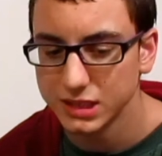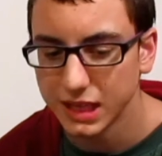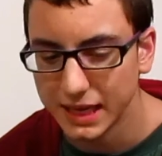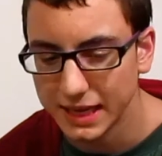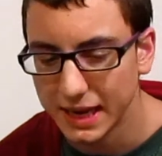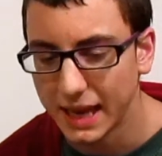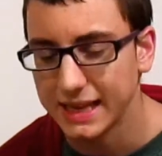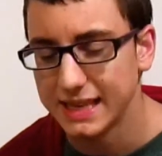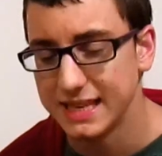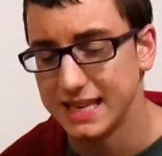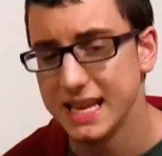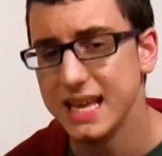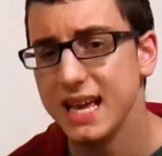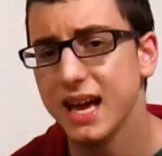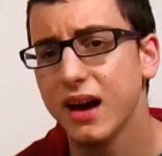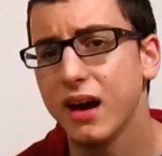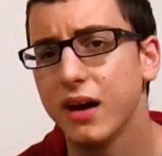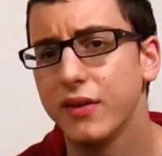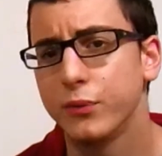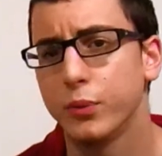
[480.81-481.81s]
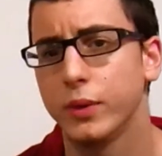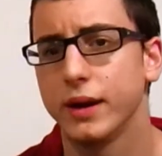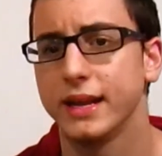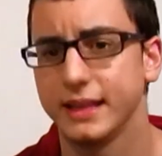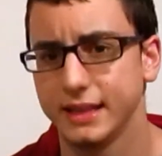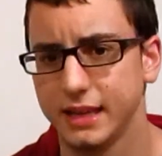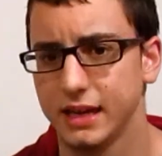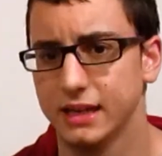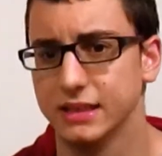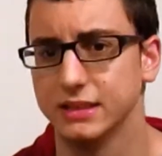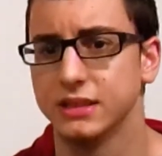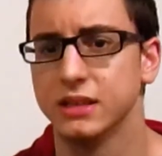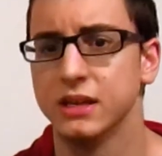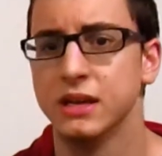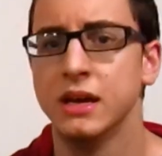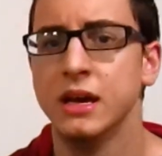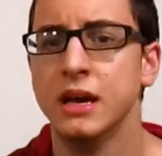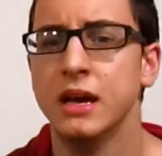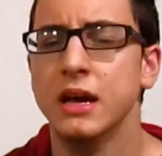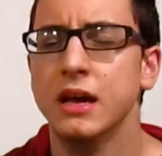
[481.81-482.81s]
an idea of what it does
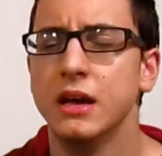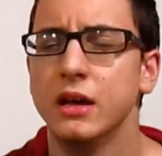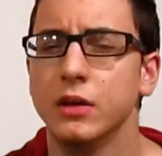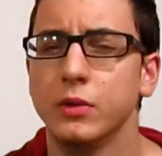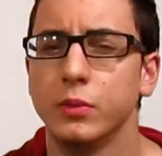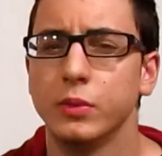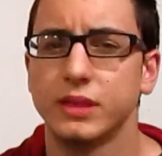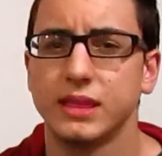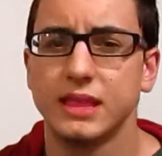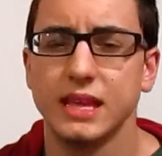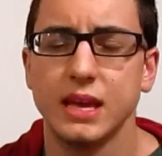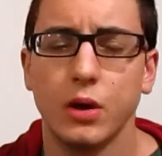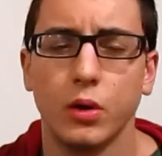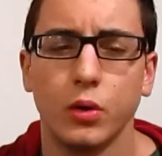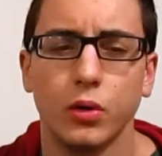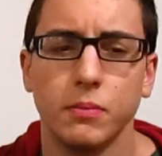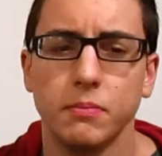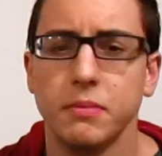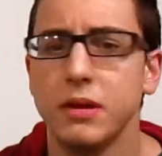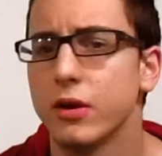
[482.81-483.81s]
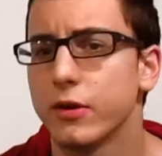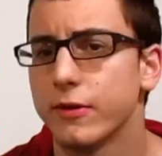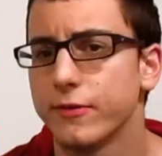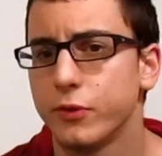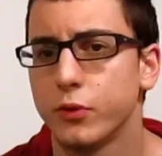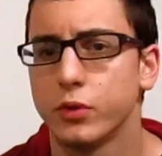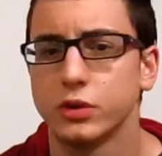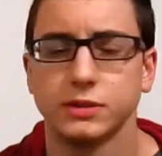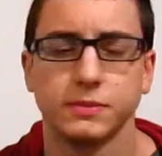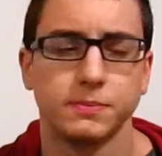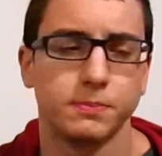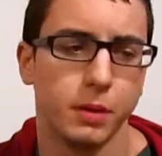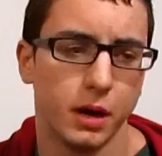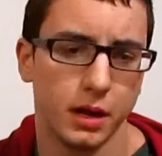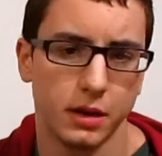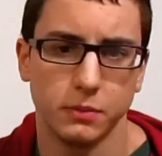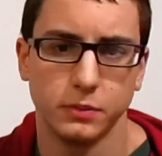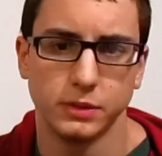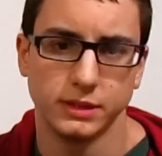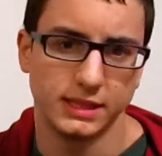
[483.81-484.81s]
with the whole Mirror Force
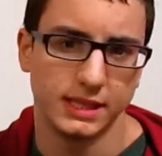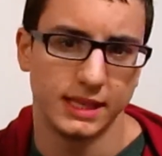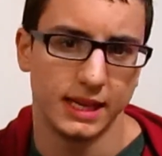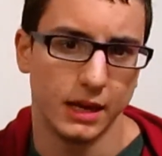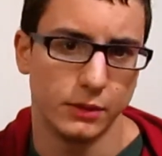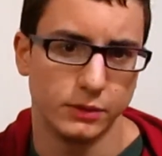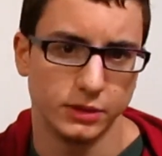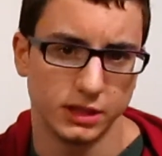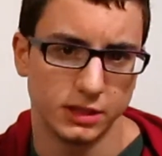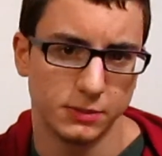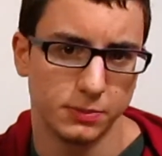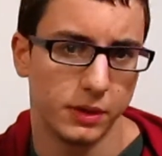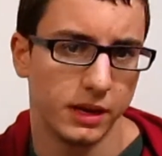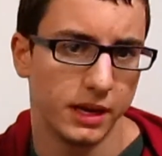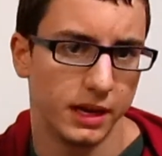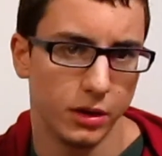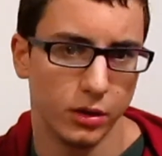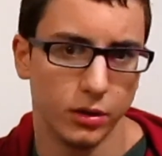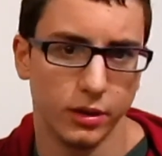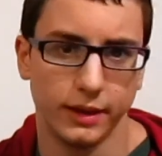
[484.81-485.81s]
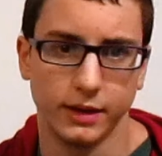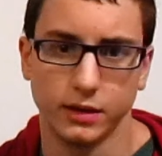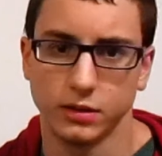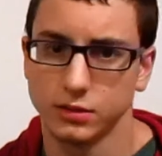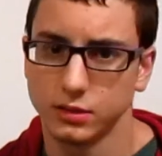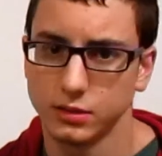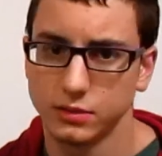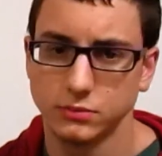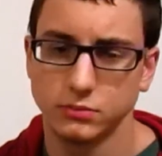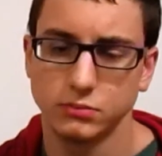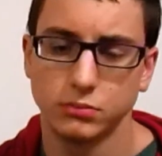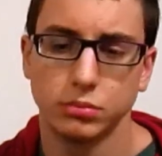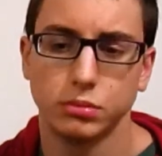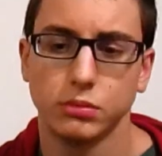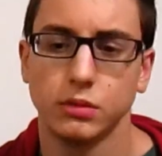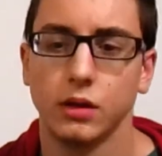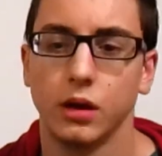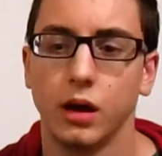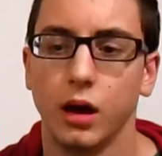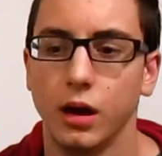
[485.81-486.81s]
Bottomless thing I was explaining earlier.
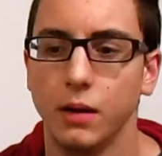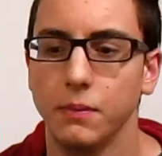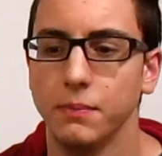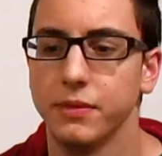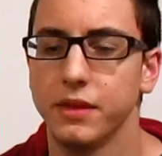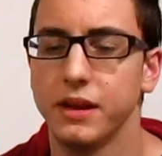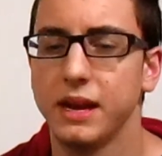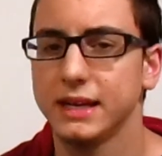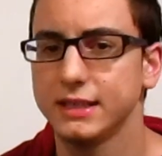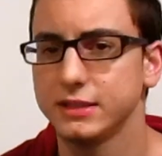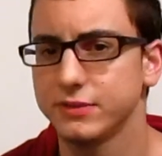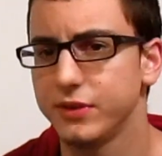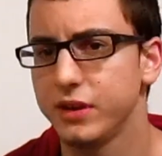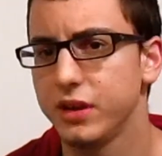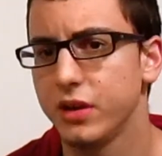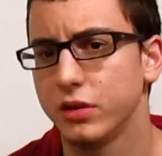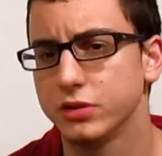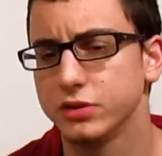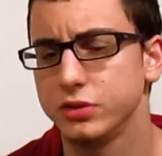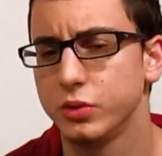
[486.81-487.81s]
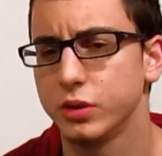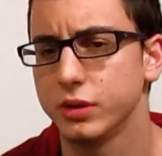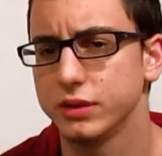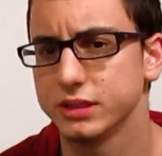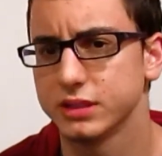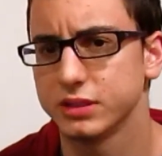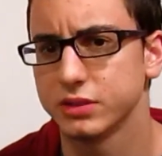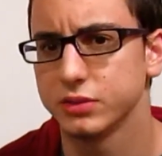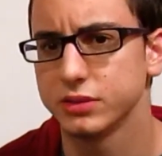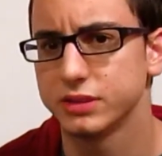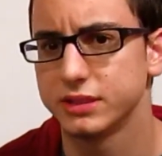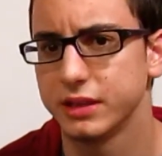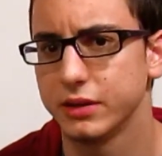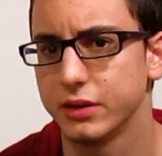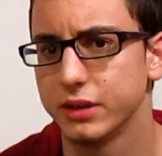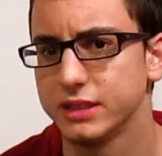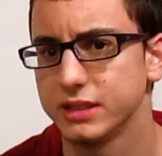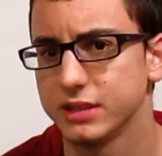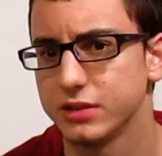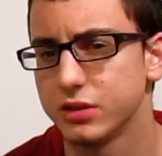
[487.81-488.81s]
The next video I'll do on this little
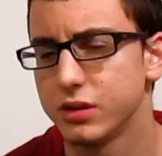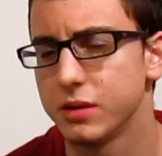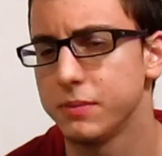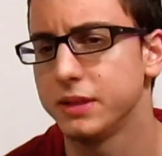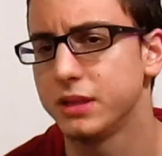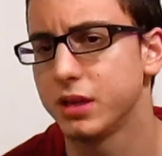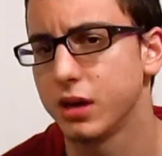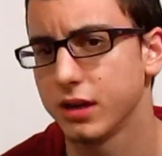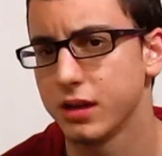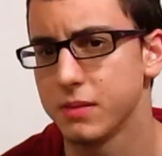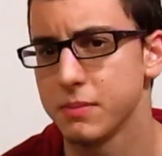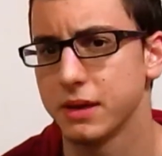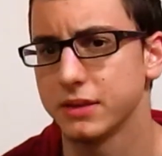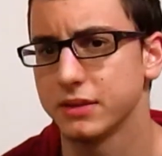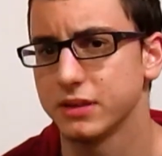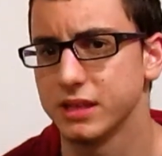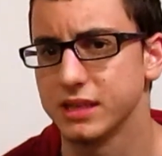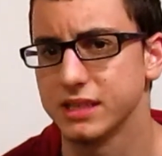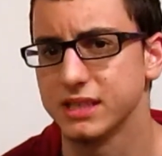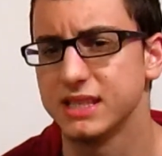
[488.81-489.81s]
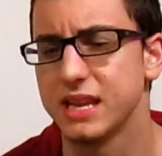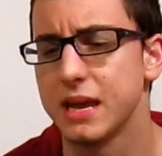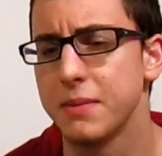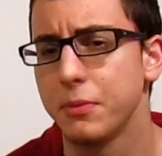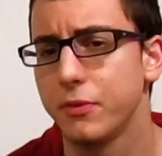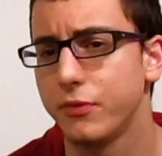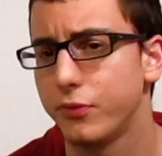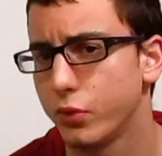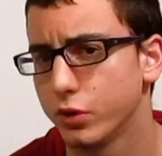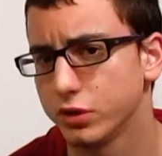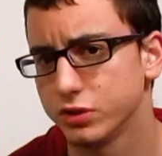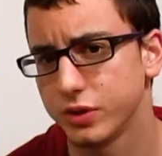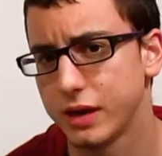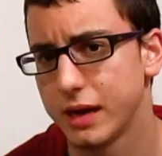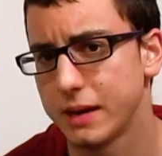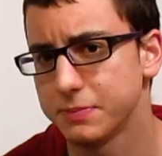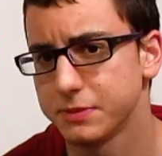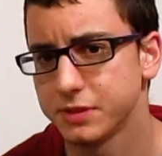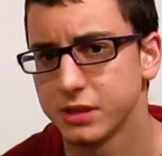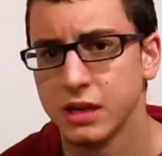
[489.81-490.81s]
series is going to be talking about the staple 4
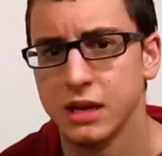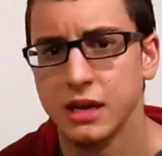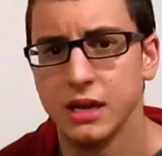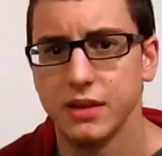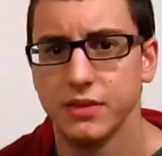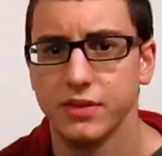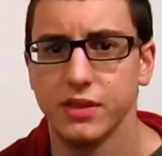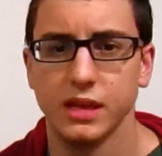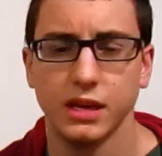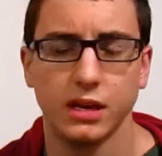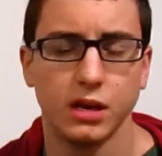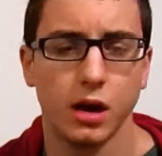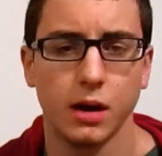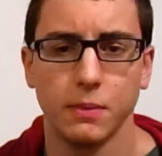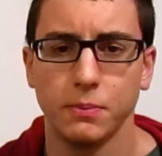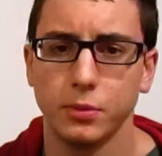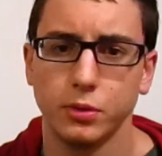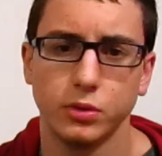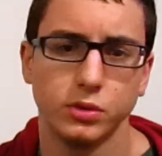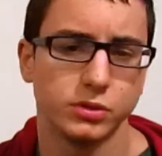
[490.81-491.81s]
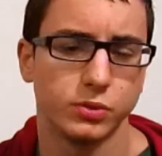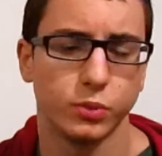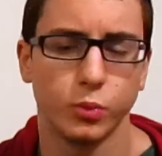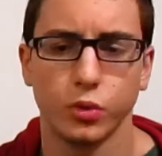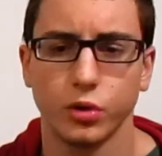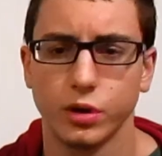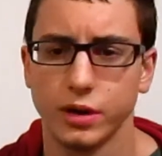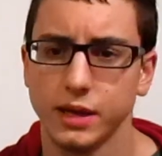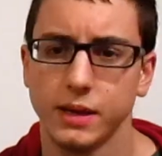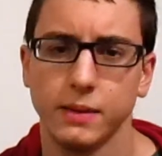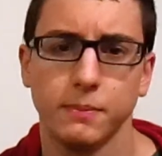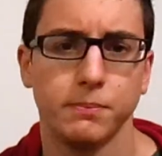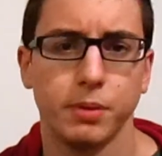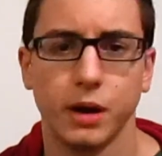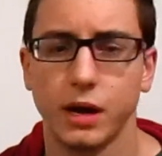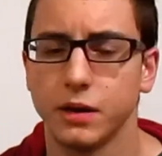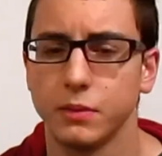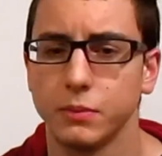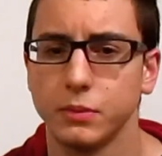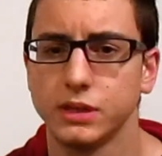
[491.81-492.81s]
traps, the Compulse, Warning,
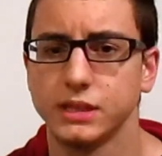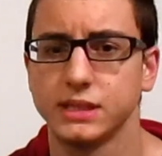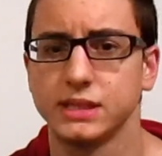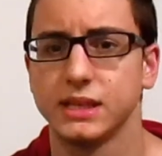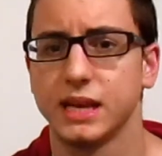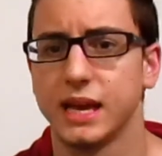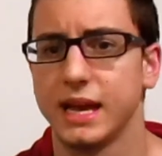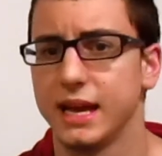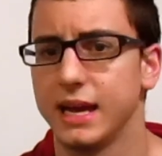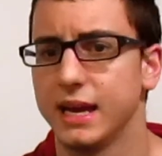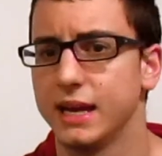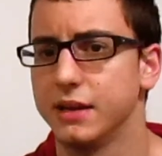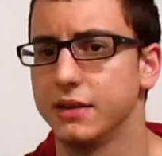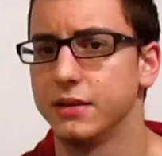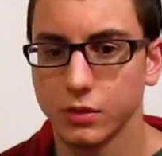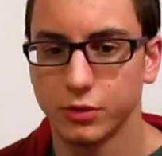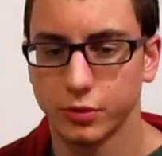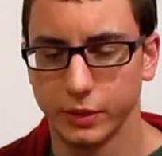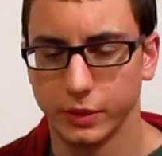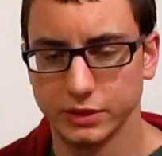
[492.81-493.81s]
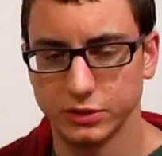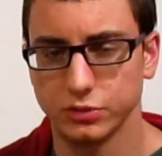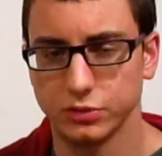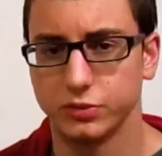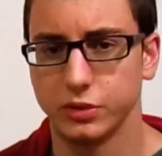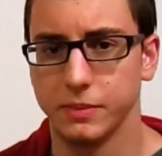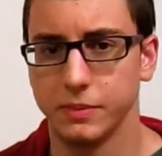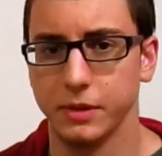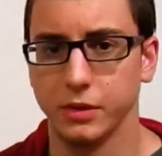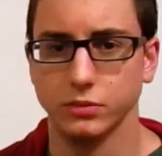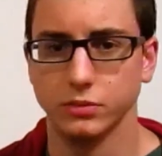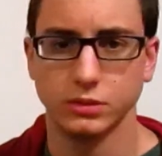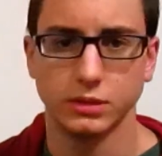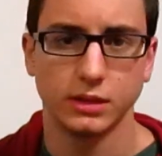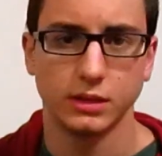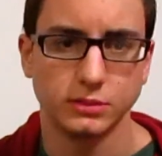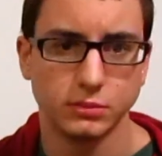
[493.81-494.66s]
Bottomless, and Torrential Tribute.